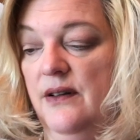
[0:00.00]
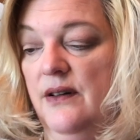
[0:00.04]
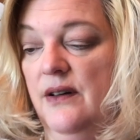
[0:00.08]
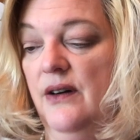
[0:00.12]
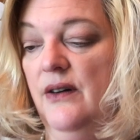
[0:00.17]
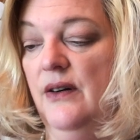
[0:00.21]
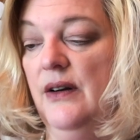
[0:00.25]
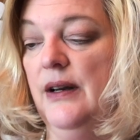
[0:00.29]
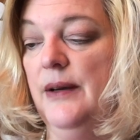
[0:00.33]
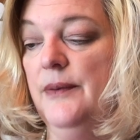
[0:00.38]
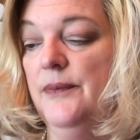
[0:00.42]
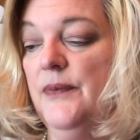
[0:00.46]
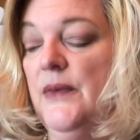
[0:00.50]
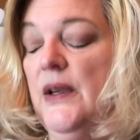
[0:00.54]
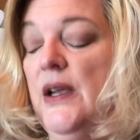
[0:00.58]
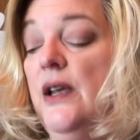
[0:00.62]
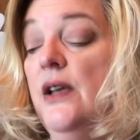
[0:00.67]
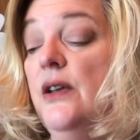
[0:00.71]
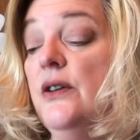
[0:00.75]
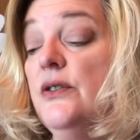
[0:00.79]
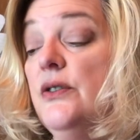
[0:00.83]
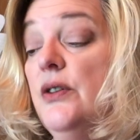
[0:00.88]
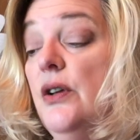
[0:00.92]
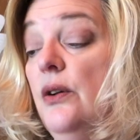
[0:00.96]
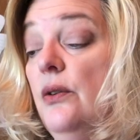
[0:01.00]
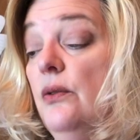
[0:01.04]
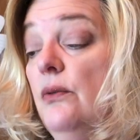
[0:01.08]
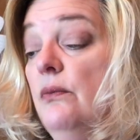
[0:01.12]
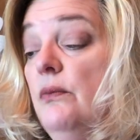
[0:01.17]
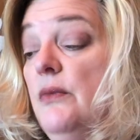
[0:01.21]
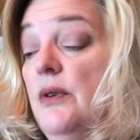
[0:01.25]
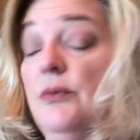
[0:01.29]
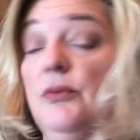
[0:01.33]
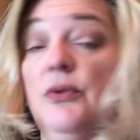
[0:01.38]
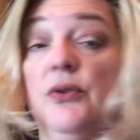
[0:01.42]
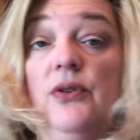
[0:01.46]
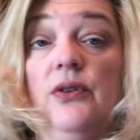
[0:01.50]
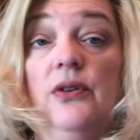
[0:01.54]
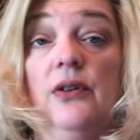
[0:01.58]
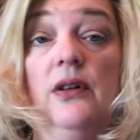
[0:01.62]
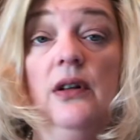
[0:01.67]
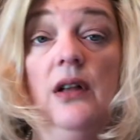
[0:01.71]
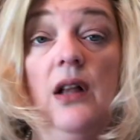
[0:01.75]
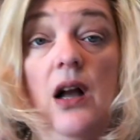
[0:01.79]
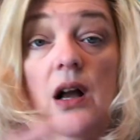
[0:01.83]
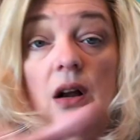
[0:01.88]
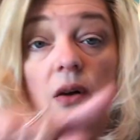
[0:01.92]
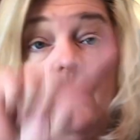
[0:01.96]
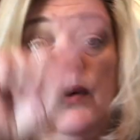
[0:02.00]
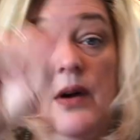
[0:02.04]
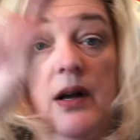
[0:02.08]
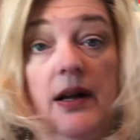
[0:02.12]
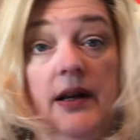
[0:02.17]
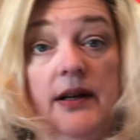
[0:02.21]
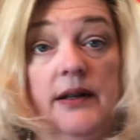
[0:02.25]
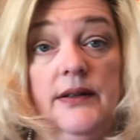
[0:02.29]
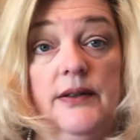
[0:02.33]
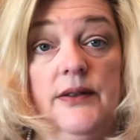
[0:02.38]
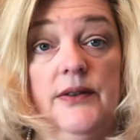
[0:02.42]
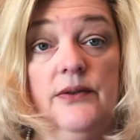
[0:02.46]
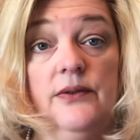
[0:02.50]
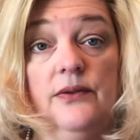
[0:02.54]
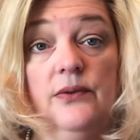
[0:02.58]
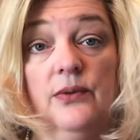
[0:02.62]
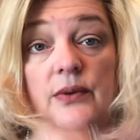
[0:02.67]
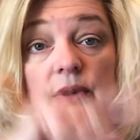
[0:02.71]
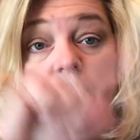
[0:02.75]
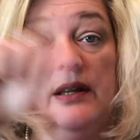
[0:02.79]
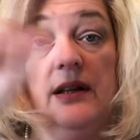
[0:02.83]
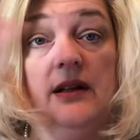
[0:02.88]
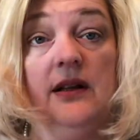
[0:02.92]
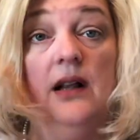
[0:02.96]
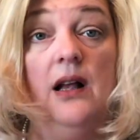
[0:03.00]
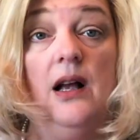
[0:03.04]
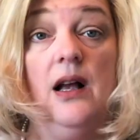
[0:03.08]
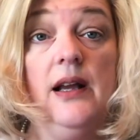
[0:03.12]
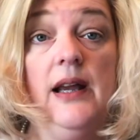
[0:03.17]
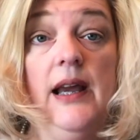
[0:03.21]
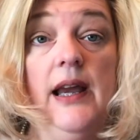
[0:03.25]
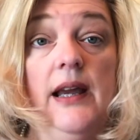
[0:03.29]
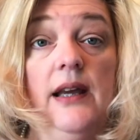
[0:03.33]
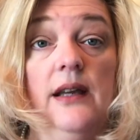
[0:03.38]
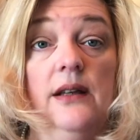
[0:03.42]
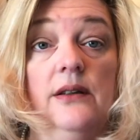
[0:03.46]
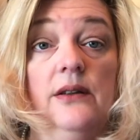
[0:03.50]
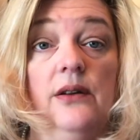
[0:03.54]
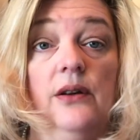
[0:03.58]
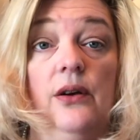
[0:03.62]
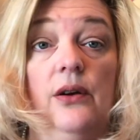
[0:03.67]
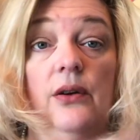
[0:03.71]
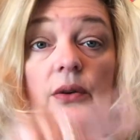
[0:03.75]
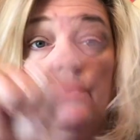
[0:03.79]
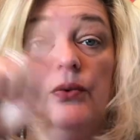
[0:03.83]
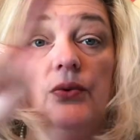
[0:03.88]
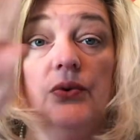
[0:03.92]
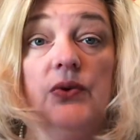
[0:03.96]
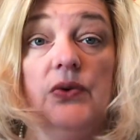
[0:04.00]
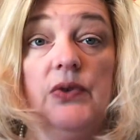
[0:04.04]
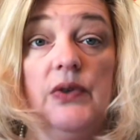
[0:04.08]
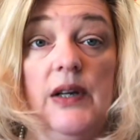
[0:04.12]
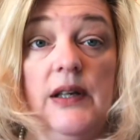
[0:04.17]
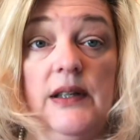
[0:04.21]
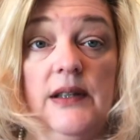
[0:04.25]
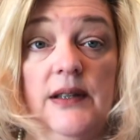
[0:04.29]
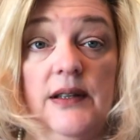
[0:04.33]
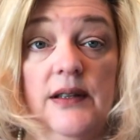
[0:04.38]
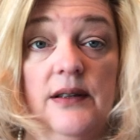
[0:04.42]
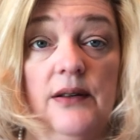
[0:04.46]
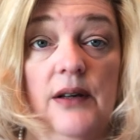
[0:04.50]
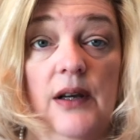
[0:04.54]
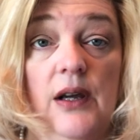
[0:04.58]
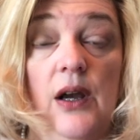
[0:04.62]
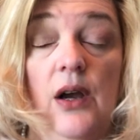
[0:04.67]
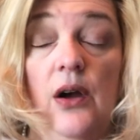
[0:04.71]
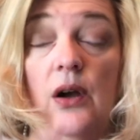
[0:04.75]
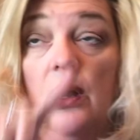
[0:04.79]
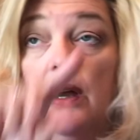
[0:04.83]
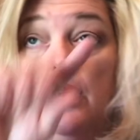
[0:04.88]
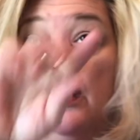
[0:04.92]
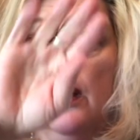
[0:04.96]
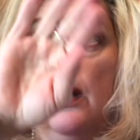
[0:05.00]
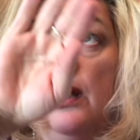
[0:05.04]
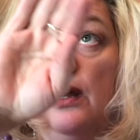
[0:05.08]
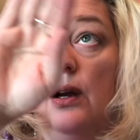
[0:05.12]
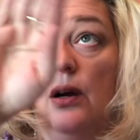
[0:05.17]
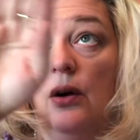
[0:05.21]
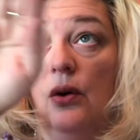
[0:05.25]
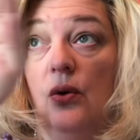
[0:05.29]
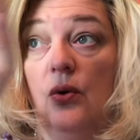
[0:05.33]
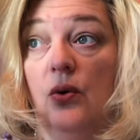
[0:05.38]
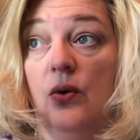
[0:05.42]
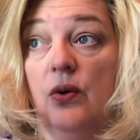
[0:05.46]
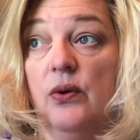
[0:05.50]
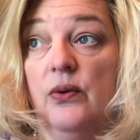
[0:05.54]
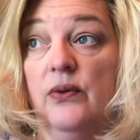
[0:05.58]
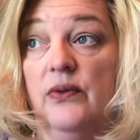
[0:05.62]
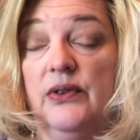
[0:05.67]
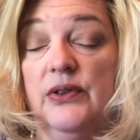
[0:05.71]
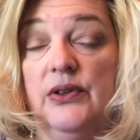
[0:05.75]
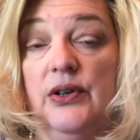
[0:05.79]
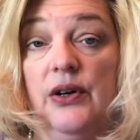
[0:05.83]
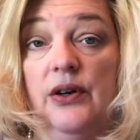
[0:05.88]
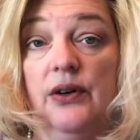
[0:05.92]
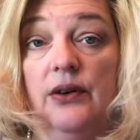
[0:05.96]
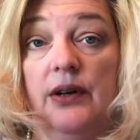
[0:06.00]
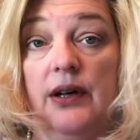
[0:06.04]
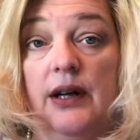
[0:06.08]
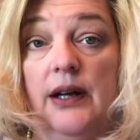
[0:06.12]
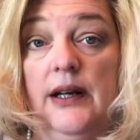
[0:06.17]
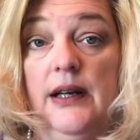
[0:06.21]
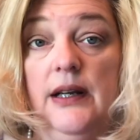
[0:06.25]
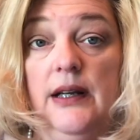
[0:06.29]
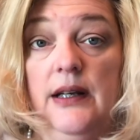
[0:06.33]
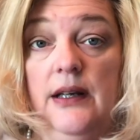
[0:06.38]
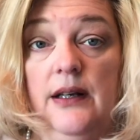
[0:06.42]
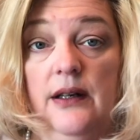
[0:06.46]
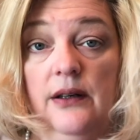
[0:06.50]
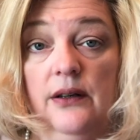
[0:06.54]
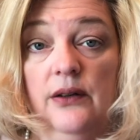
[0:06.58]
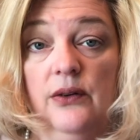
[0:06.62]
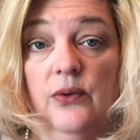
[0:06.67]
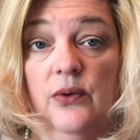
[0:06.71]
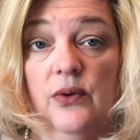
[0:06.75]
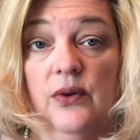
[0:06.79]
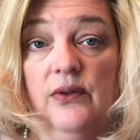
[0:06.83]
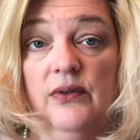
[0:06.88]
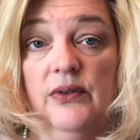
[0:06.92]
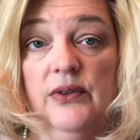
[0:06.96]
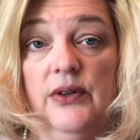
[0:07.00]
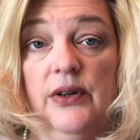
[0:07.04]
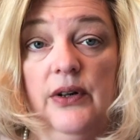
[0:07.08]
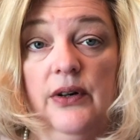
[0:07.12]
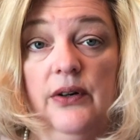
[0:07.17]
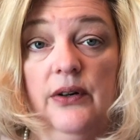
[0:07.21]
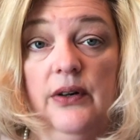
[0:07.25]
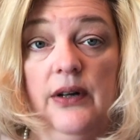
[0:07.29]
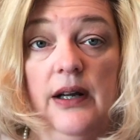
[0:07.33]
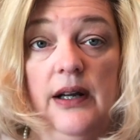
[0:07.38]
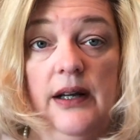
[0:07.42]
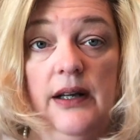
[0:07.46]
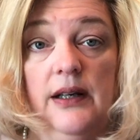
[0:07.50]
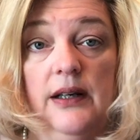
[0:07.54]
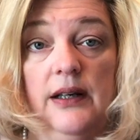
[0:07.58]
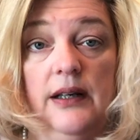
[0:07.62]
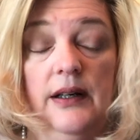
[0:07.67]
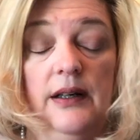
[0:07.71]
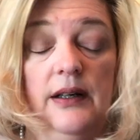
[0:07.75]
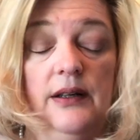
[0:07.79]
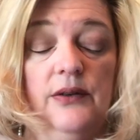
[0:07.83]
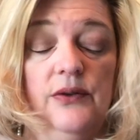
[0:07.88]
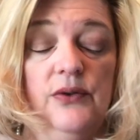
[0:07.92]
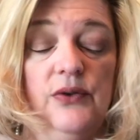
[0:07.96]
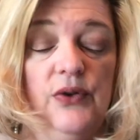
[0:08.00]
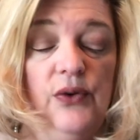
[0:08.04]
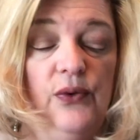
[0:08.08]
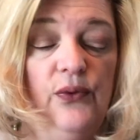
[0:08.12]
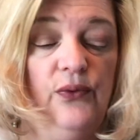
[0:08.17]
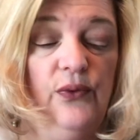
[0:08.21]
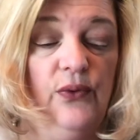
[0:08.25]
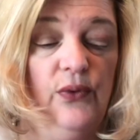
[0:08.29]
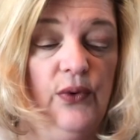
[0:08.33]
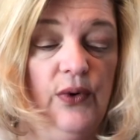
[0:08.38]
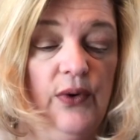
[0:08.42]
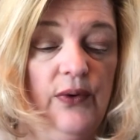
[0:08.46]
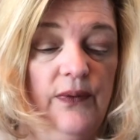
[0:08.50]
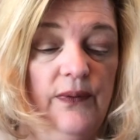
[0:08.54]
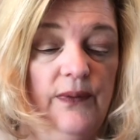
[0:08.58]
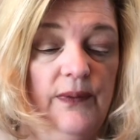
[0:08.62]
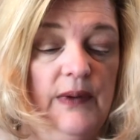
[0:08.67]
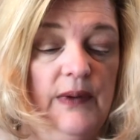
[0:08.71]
All right, so remember the clockwise, the way the clock hand goes, that's quarter of a turn 90, quarter of a turn 90, and so forth.